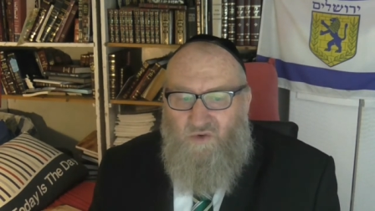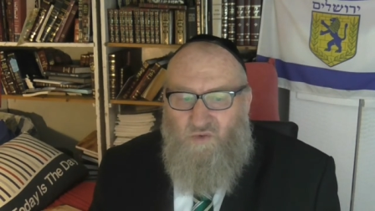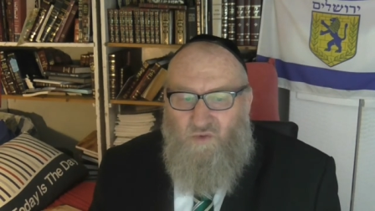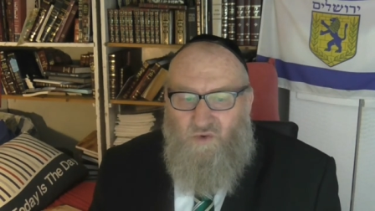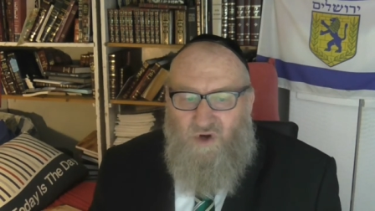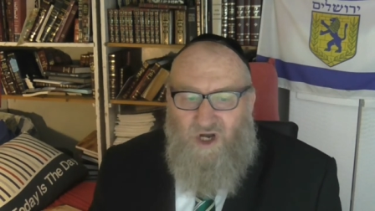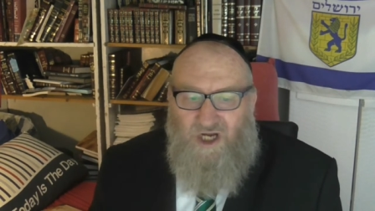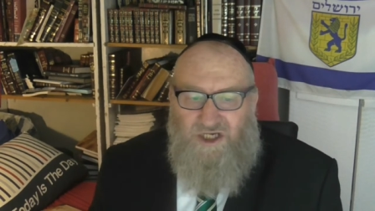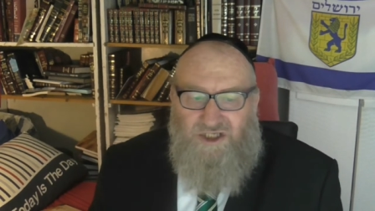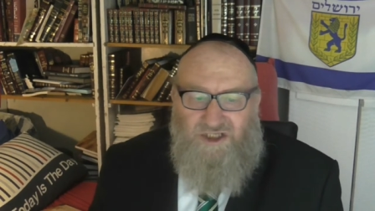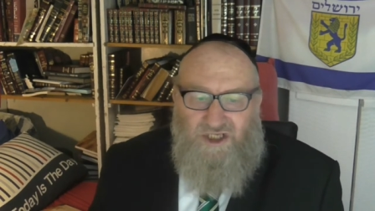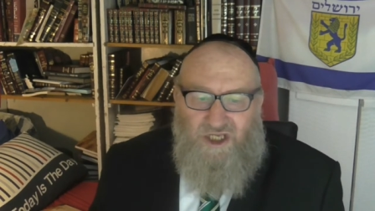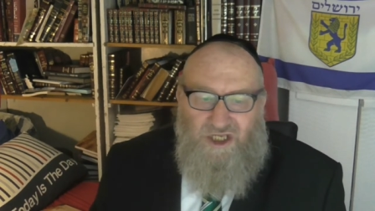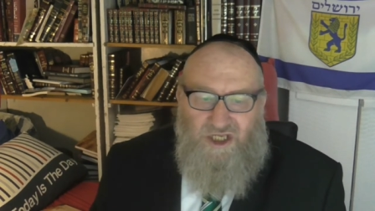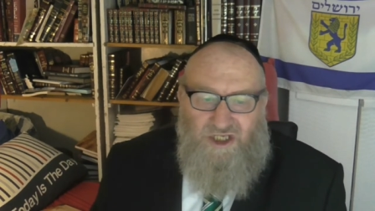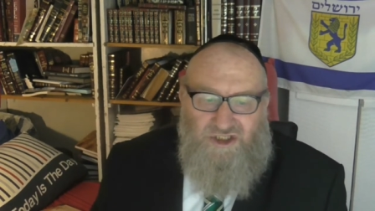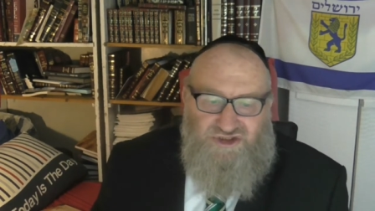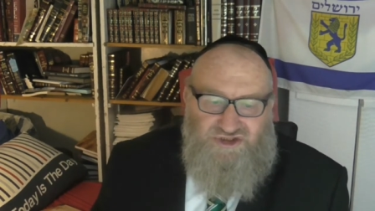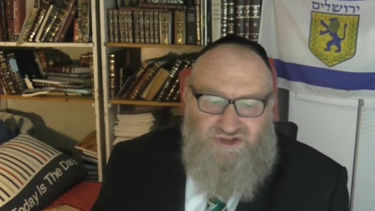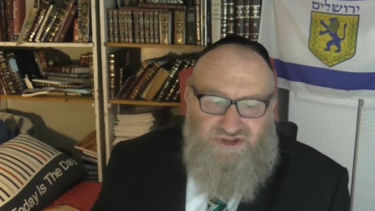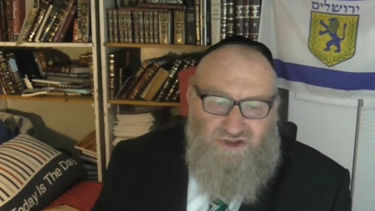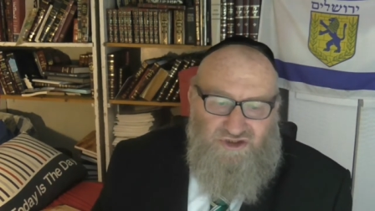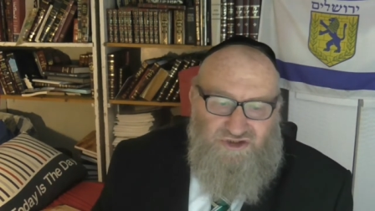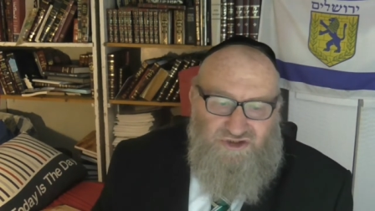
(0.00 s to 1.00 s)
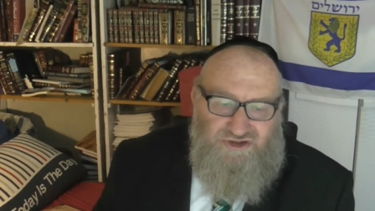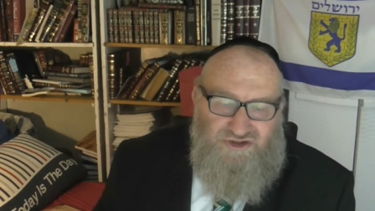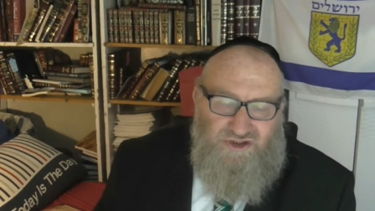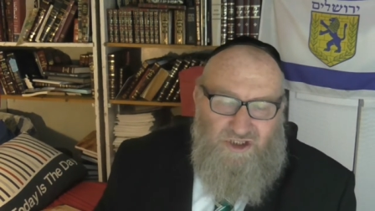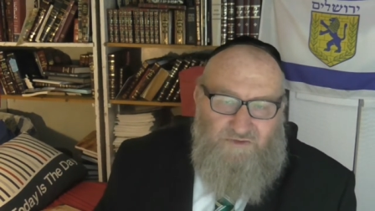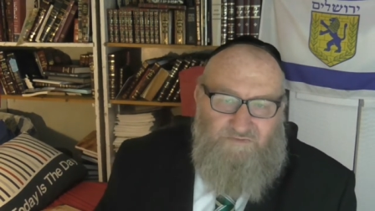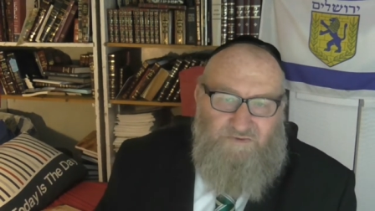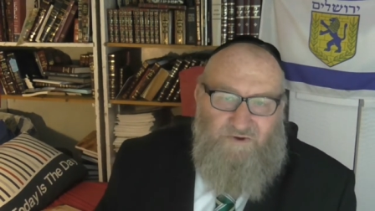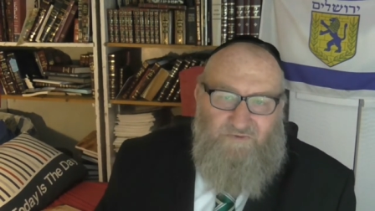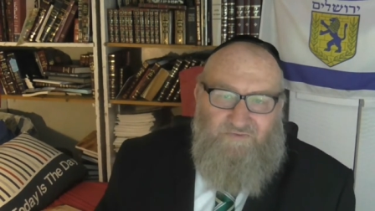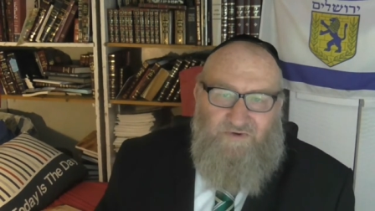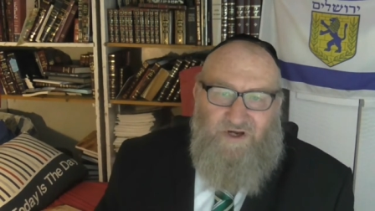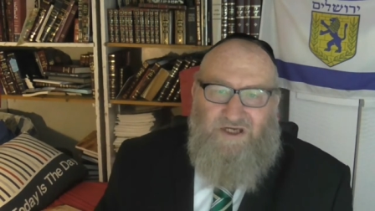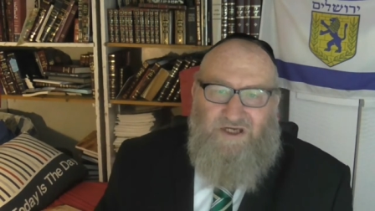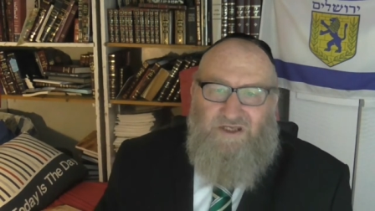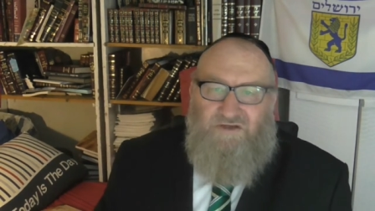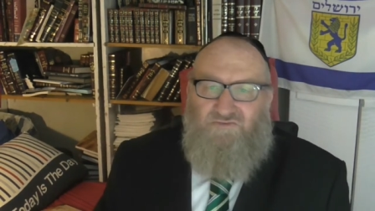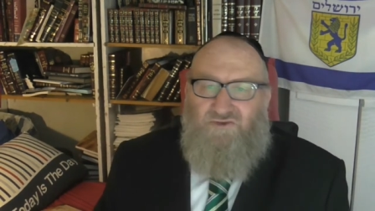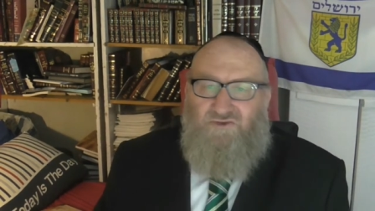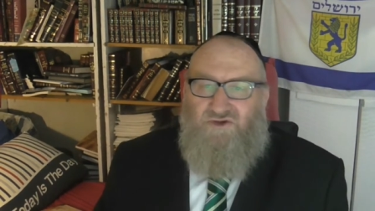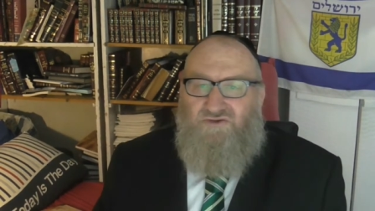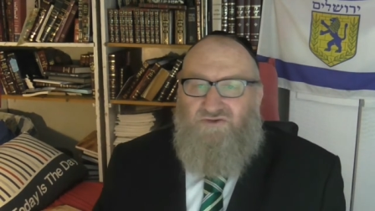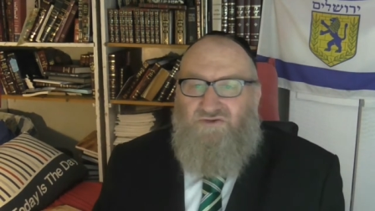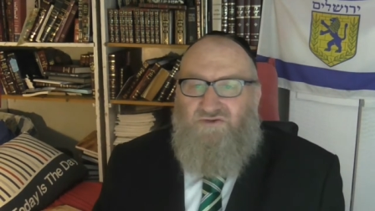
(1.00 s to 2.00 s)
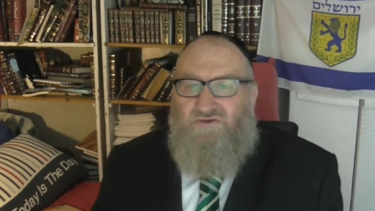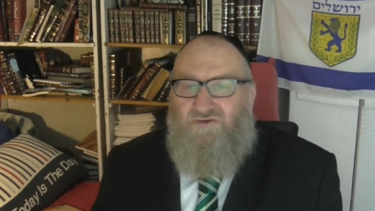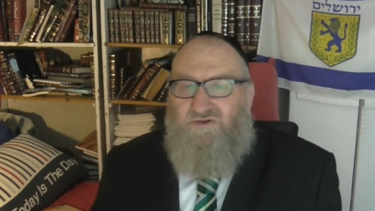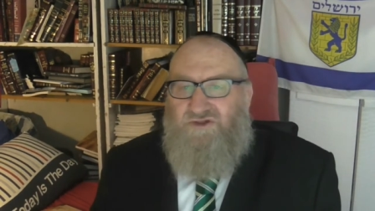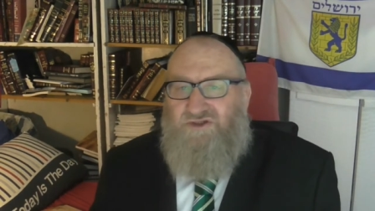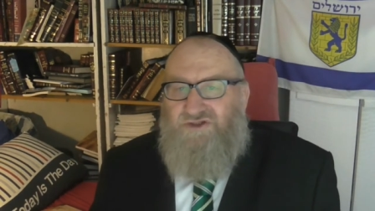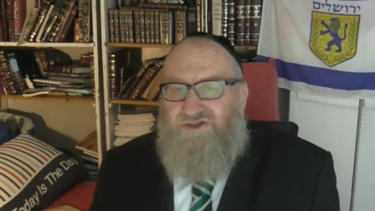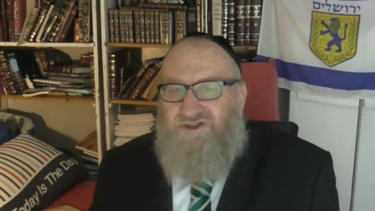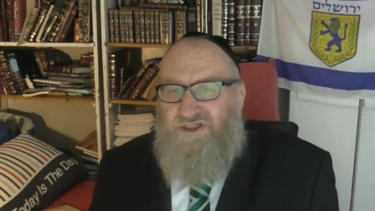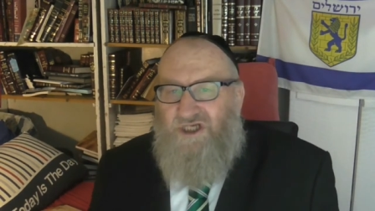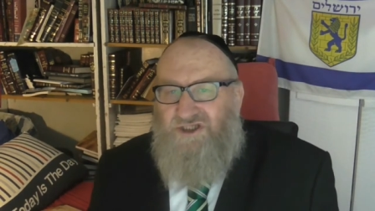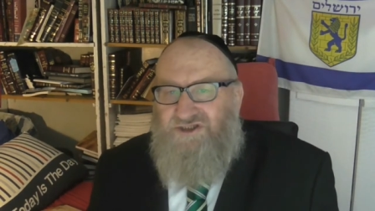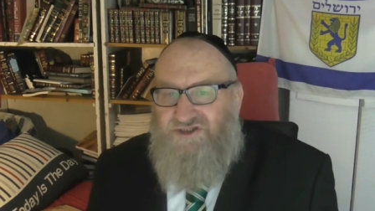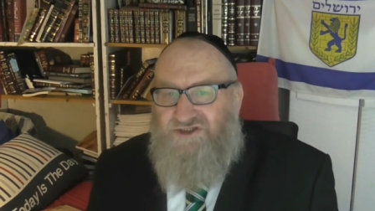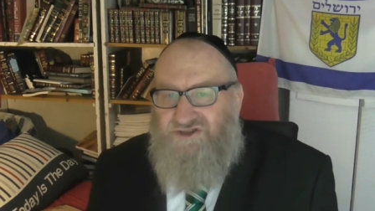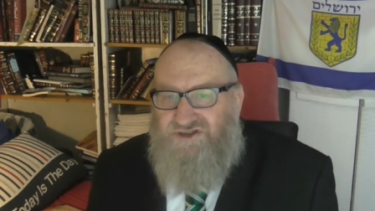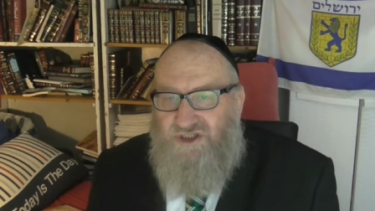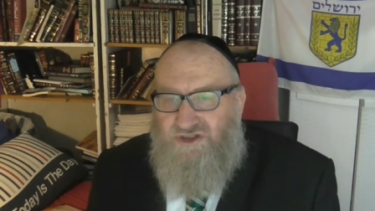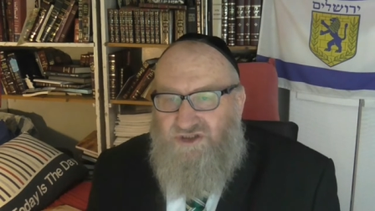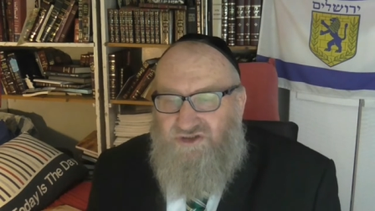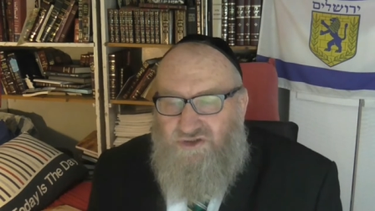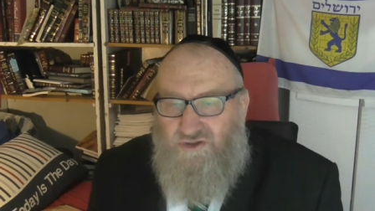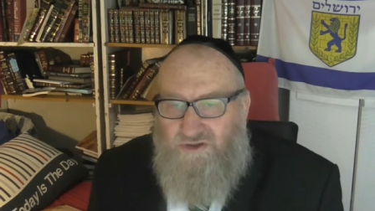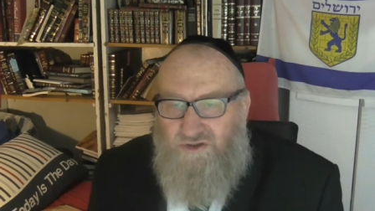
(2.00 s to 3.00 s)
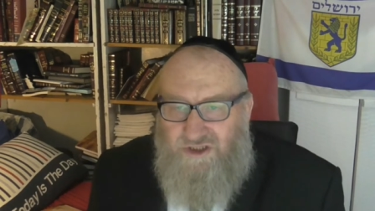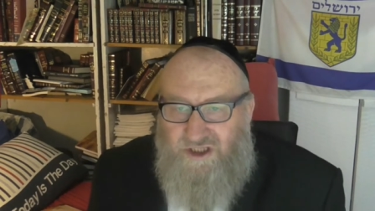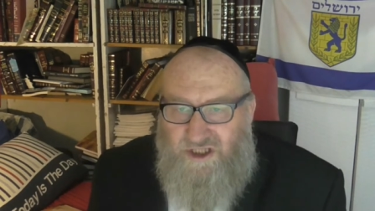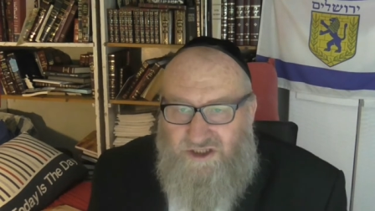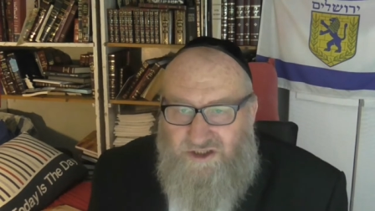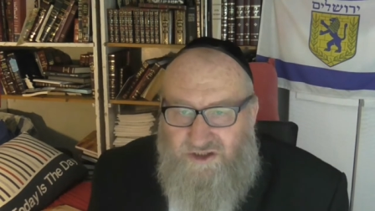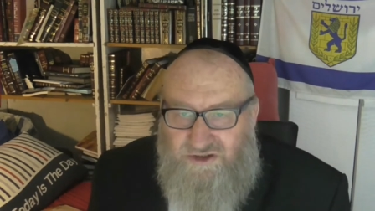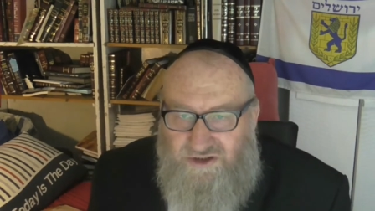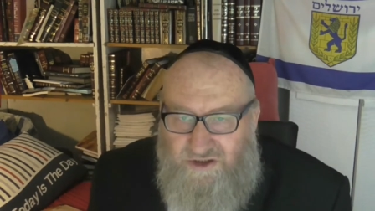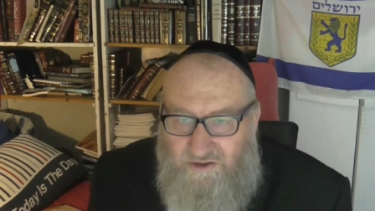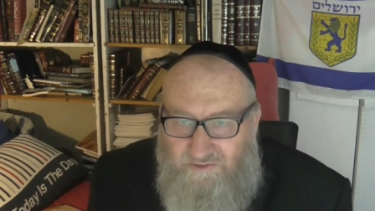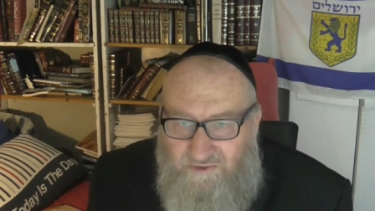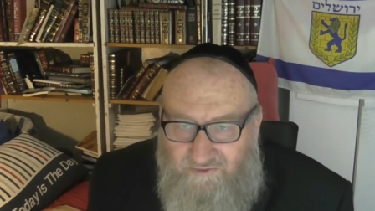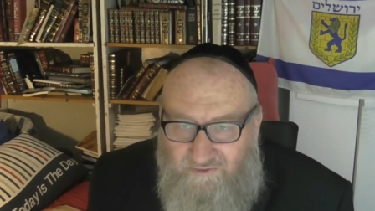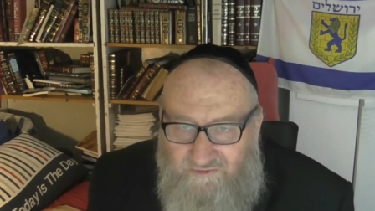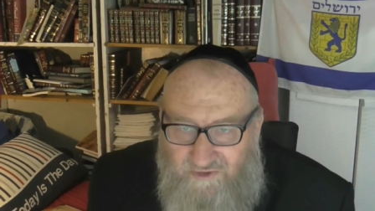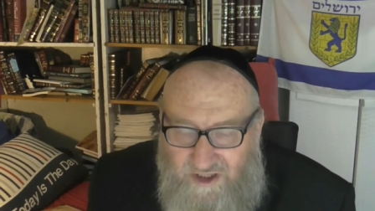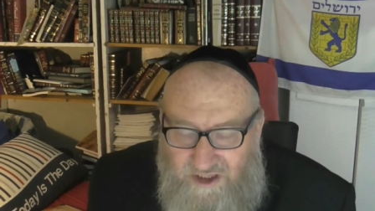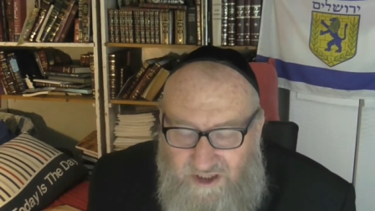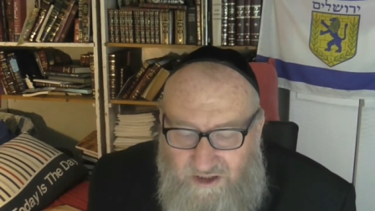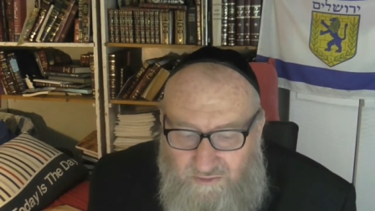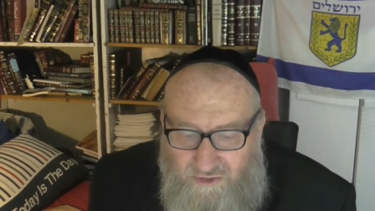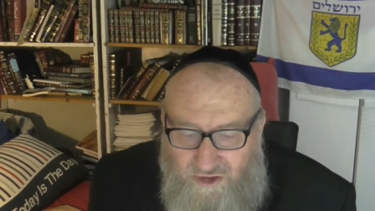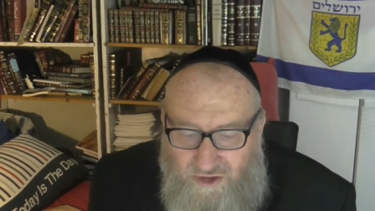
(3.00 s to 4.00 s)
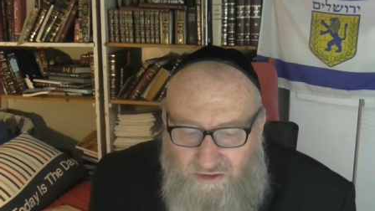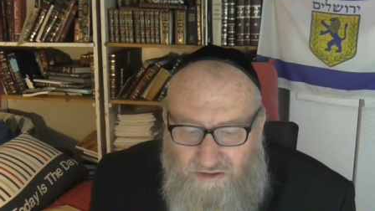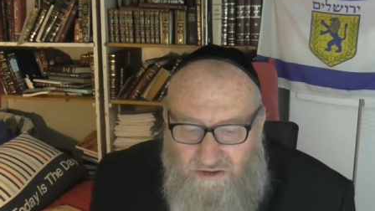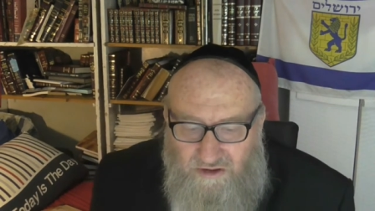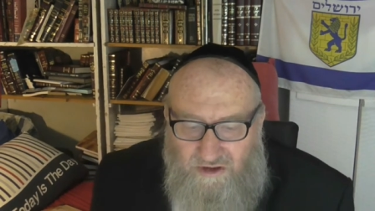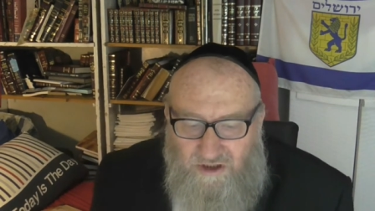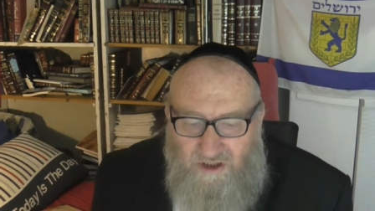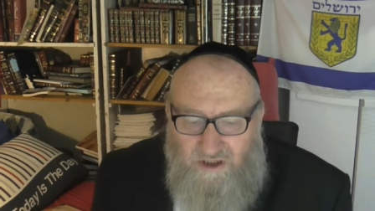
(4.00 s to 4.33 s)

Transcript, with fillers: one a certain type of animal changes into another type of animal.